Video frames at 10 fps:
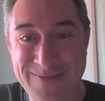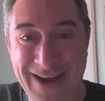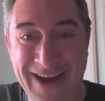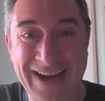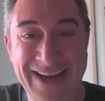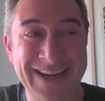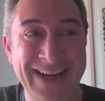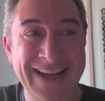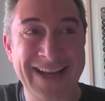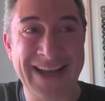mind
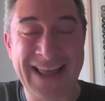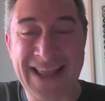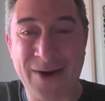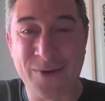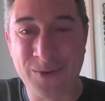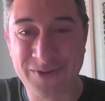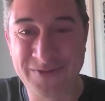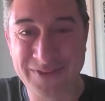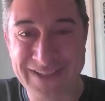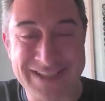and that
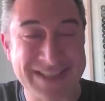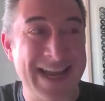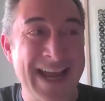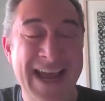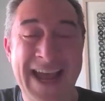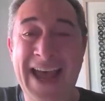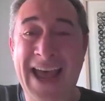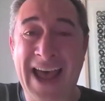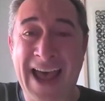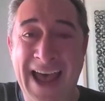willfulness
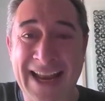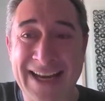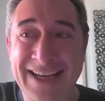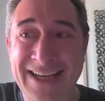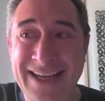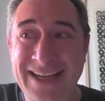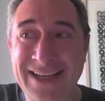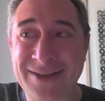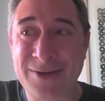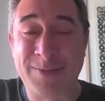and
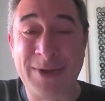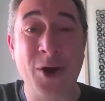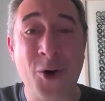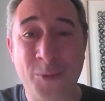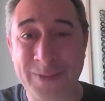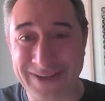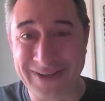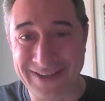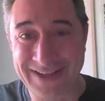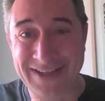be
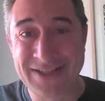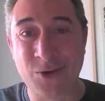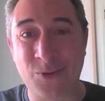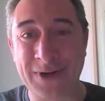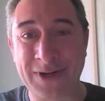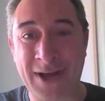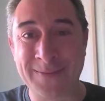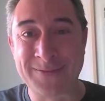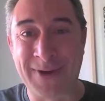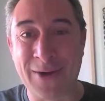open to what
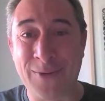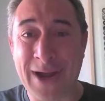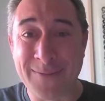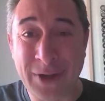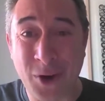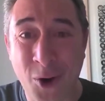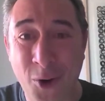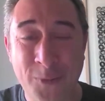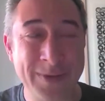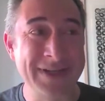comes my way, be
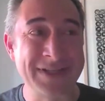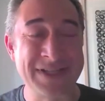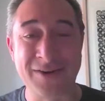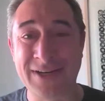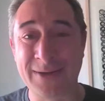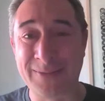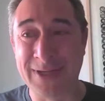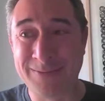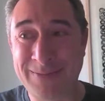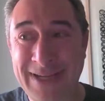open to
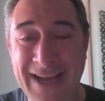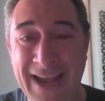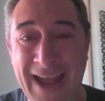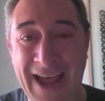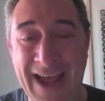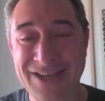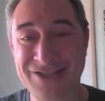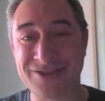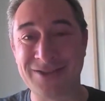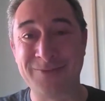serendipity, be
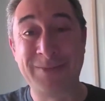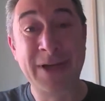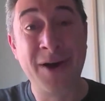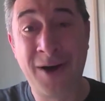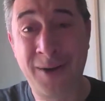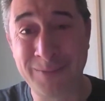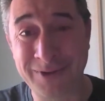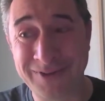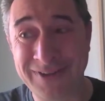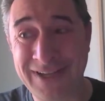agile, be
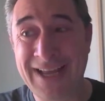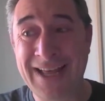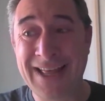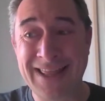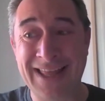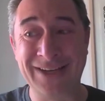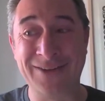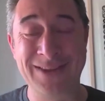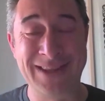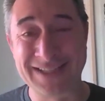humble, then
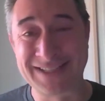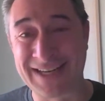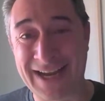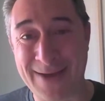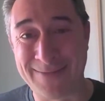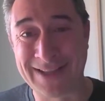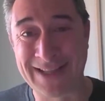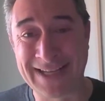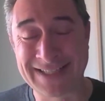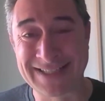good things can happen.
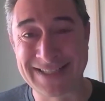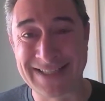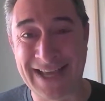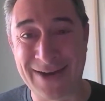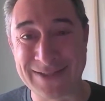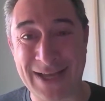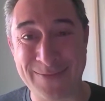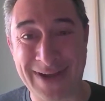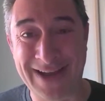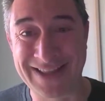And that was
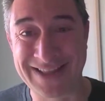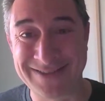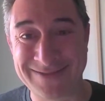that path.